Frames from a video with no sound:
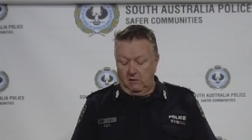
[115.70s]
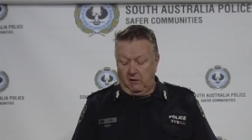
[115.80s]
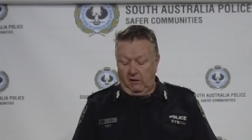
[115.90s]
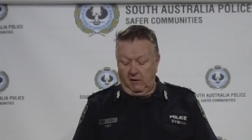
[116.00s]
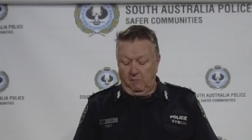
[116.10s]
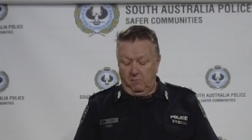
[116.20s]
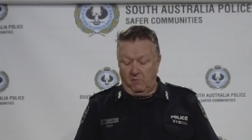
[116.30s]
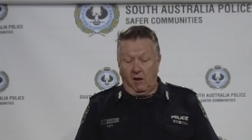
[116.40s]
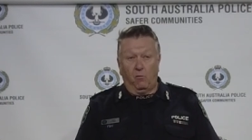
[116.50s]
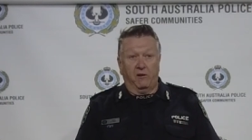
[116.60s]

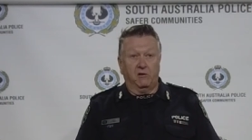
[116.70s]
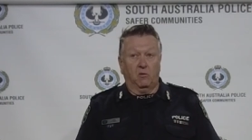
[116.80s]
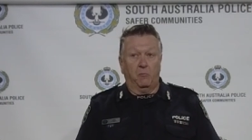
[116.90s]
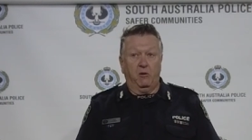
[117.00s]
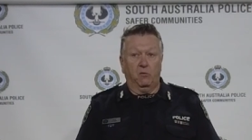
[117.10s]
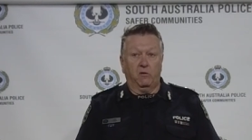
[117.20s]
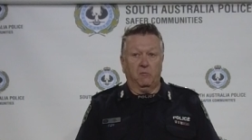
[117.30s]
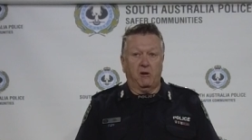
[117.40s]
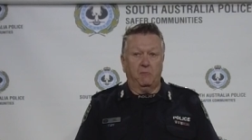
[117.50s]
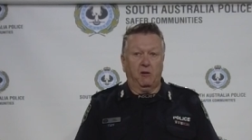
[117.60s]
And we do appeal to the
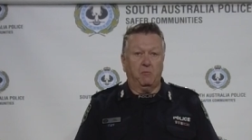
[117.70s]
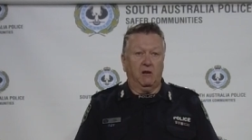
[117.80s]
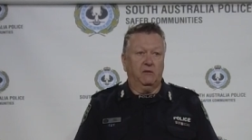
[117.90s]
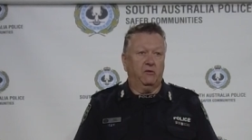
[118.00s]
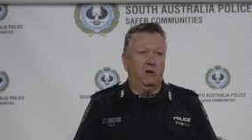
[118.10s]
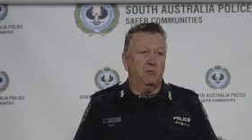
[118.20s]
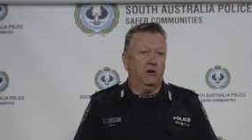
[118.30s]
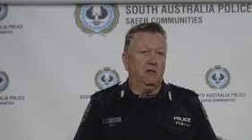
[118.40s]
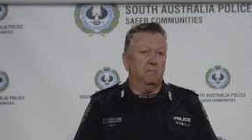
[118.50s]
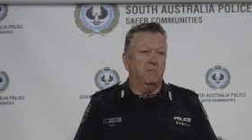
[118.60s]
public, please, for
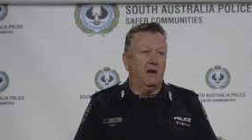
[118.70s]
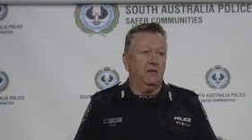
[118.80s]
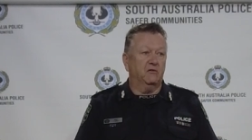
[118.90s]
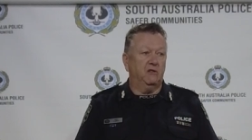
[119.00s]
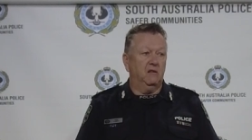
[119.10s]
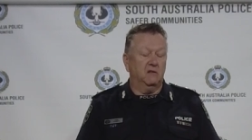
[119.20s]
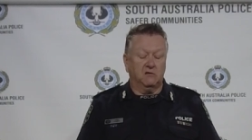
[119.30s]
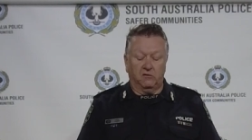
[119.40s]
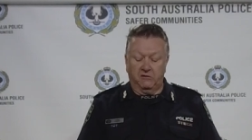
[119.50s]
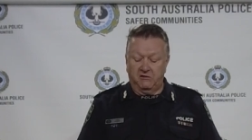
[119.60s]
anybody that may have seen this
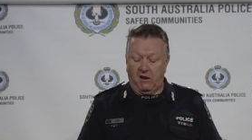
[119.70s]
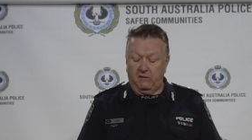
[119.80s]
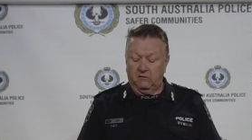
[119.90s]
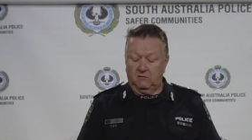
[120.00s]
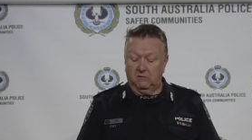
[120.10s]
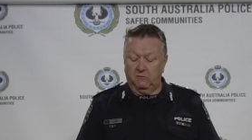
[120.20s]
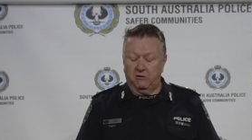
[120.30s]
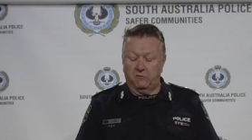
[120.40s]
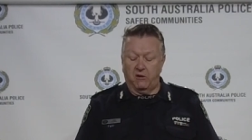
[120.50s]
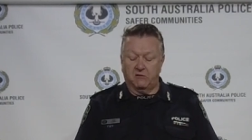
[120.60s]
Honda Jazz with
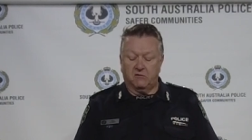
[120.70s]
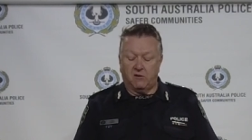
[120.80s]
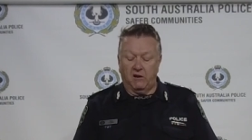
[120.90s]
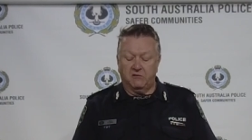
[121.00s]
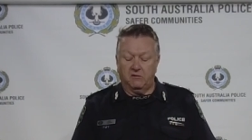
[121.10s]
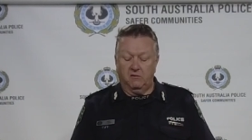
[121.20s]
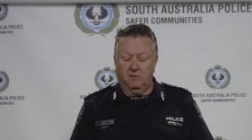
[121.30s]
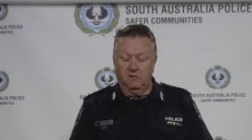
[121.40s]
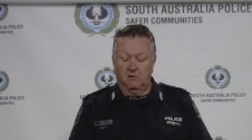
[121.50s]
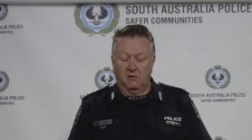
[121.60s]
the registration
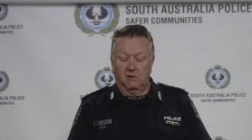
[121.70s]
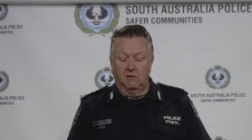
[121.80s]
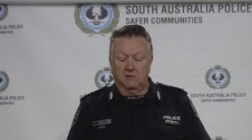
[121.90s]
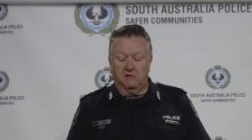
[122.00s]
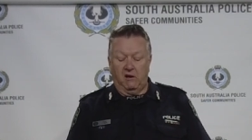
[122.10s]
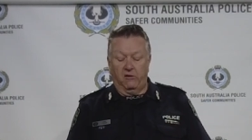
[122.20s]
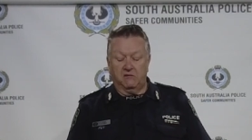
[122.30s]
Sierra